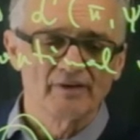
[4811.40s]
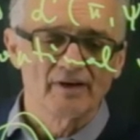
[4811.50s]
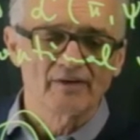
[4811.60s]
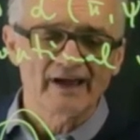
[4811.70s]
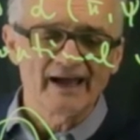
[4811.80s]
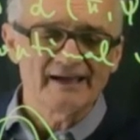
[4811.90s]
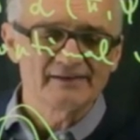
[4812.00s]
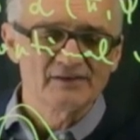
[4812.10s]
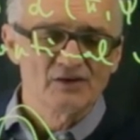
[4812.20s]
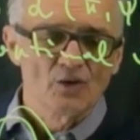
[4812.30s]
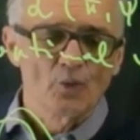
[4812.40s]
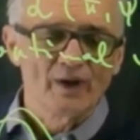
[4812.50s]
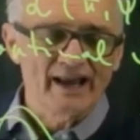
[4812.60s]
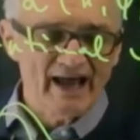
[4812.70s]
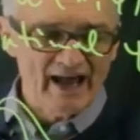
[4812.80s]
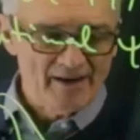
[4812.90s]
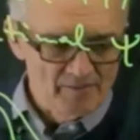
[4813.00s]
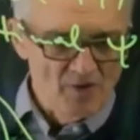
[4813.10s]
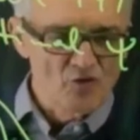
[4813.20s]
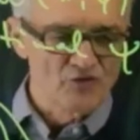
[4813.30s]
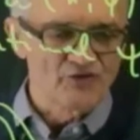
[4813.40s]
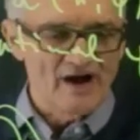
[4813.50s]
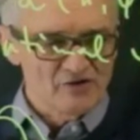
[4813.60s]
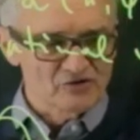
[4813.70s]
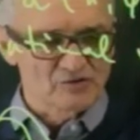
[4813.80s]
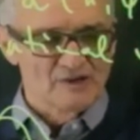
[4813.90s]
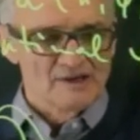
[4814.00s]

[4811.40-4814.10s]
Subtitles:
okay? When I move out,